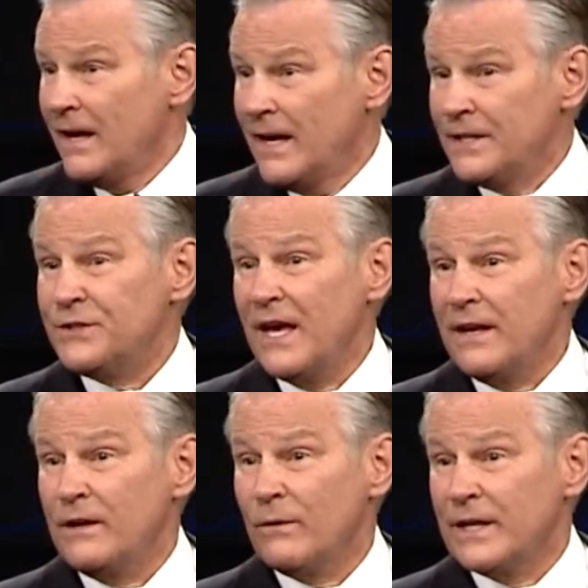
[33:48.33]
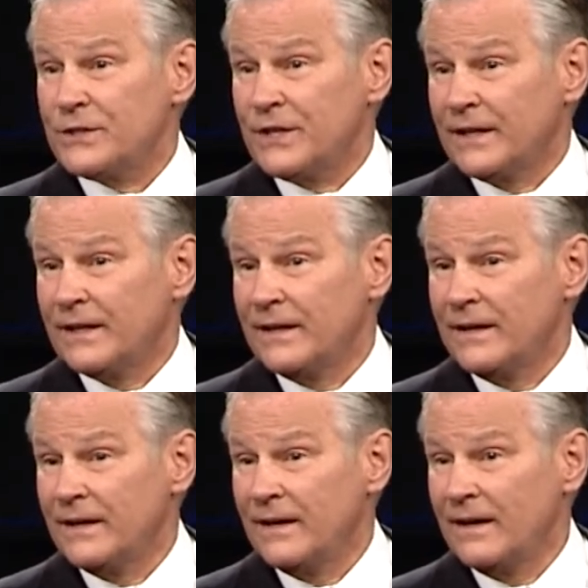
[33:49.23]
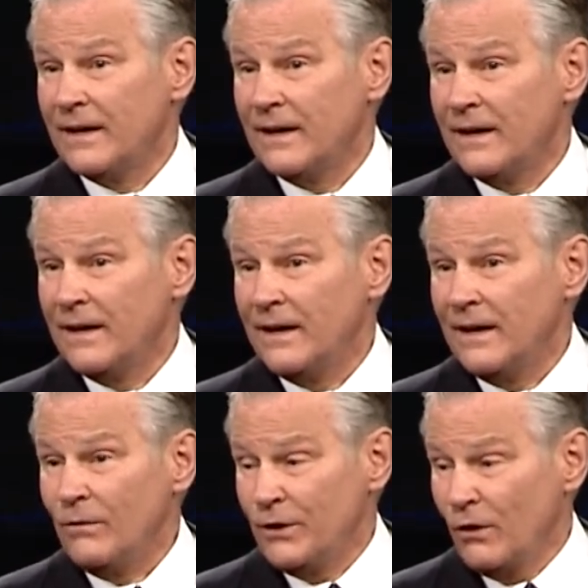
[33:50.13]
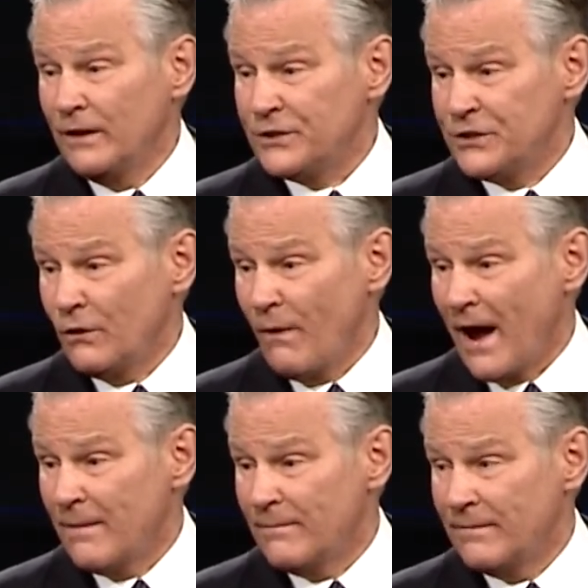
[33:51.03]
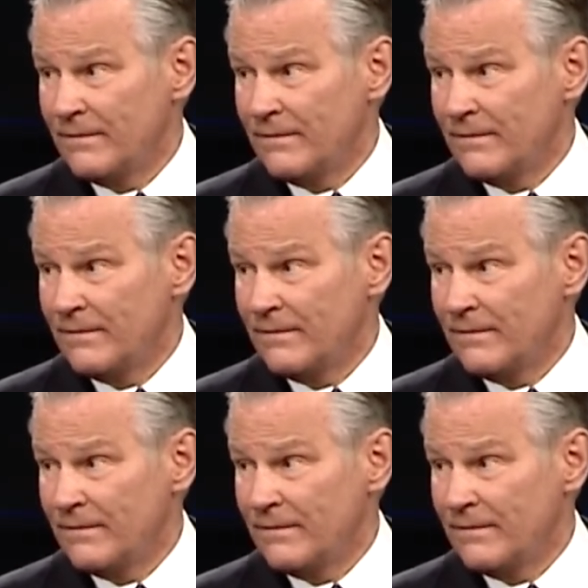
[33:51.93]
Isn't that interesting? Well, don't listen to rap.